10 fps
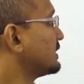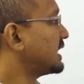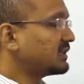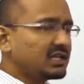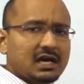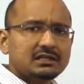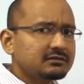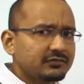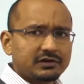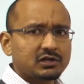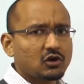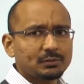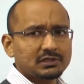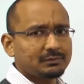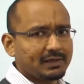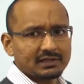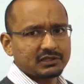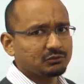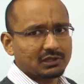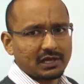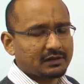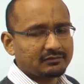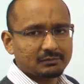Then the other very common debate that you will have